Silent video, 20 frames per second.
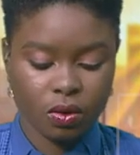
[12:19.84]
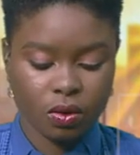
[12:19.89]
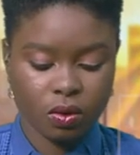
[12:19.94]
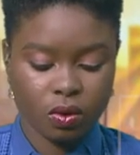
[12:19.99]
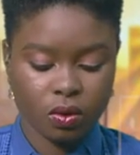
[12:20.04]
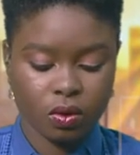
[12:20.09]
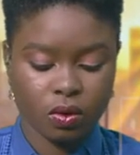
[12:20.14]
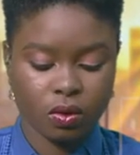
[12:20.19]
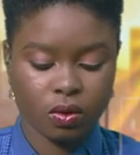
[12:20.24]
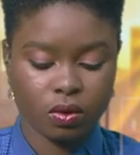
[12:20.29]

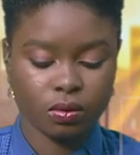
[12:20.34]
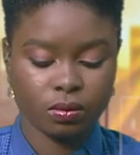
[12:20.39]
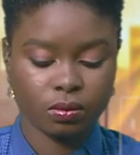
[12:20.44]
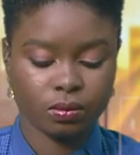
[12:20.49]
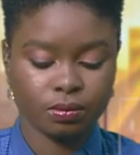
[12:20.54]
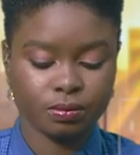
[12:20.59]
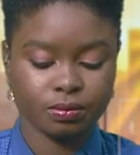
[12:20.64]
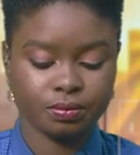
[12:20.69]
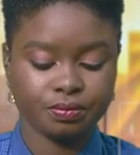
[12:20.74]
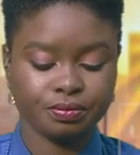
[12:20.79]

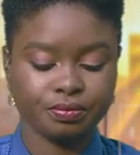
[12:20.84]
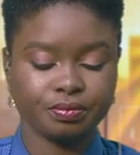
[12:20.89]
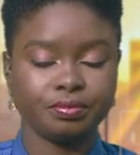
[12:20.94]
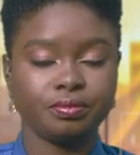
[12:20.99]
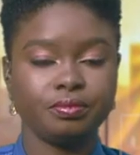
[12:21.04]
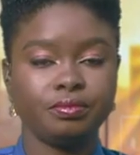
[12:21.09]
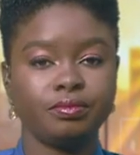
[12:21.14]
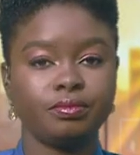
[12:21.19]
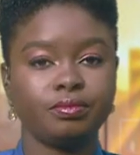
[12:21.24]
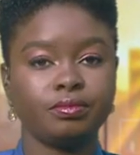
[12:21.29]

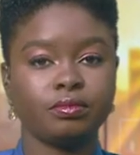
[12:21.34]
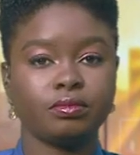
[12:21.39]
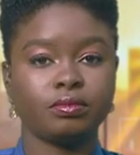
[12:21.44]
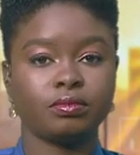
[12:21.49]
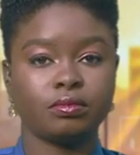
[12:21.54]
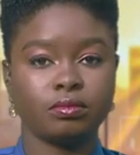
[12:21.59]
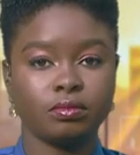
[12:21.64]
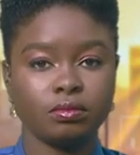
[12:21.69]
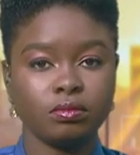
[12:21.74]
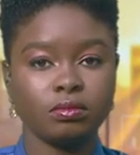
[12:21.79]

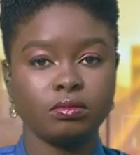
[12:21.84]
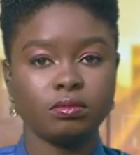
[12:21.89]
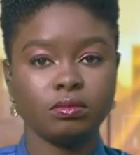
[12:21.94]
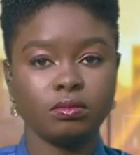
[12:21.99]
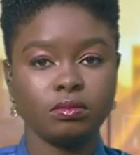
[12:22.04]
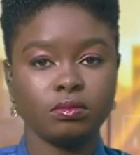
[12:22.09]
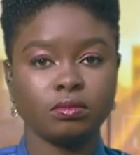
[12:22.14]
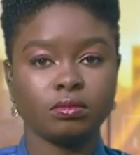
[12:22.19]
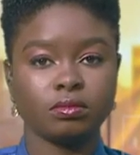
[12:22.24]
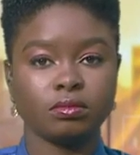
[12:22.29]

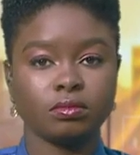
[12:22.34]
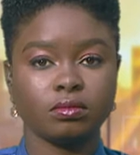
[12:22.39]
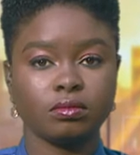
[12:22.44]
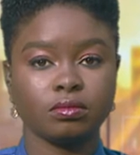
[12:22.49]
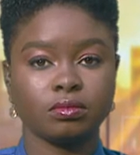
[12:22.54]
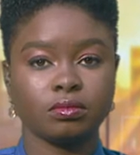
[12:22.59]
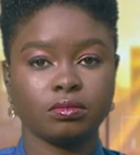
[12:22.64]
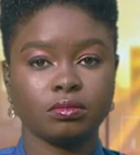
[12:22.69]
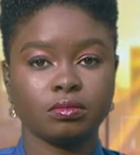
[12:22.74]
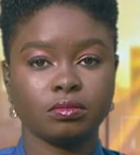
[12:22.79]

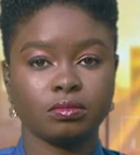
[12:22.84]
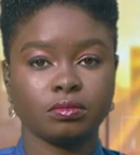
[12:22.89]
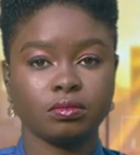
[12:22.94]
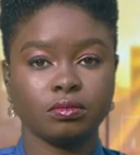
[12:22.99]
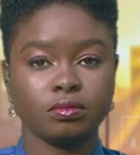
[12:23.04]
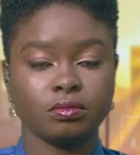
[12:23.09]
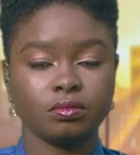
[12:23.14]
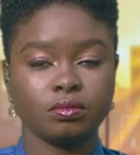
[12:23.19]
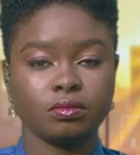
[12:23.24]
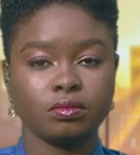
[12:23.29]

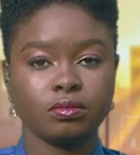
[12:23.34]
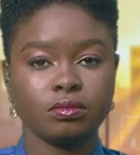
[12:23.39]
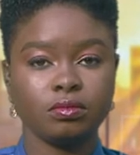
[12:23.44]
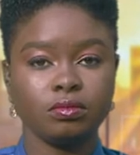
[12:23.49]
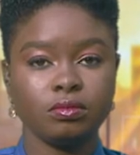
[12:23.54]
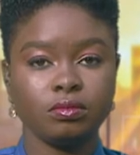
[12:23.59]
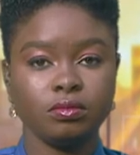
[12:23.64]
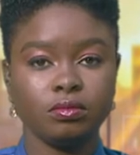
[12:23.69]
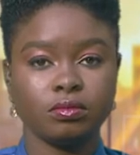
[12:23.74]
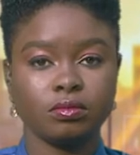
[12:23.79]

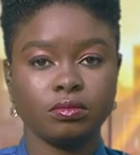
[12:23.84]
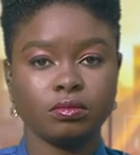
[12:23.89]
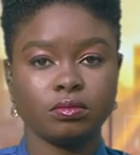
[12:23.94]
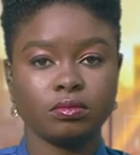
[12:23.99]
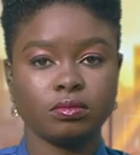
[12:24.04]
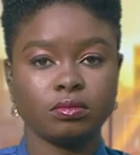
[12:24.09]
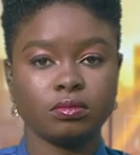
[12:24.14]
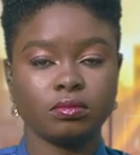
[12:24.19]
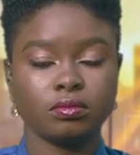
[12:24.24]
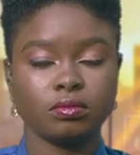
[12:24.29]

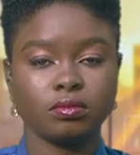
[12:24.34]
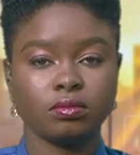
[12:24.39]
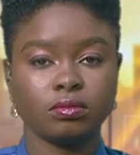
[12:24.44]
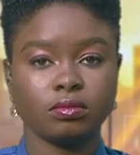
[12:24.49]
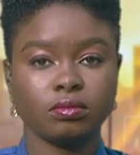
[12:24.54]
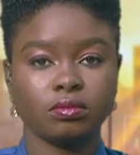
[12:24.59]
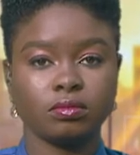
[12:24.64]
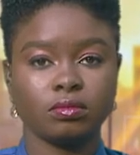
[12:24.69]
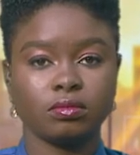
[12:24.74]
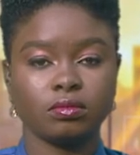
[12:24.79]

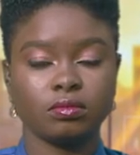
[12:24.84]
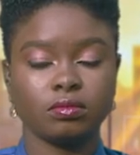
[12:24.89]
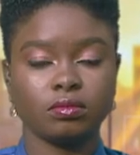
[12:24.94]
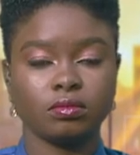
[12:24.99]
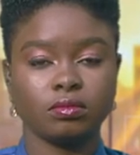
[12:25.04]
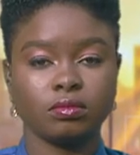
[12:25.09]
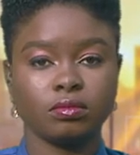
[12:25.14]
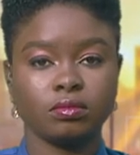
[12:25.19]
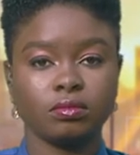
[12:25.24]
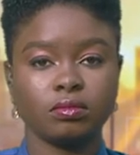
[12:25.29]

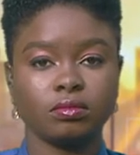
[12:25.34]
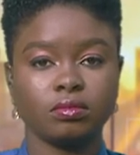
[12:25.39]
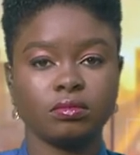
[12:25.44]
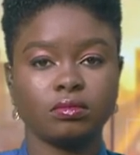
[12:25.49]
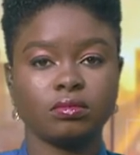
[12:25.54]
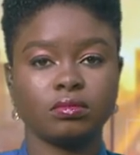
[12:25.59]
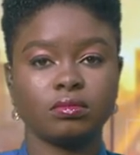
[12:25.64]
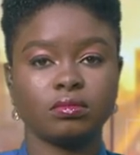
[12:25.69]
(silent)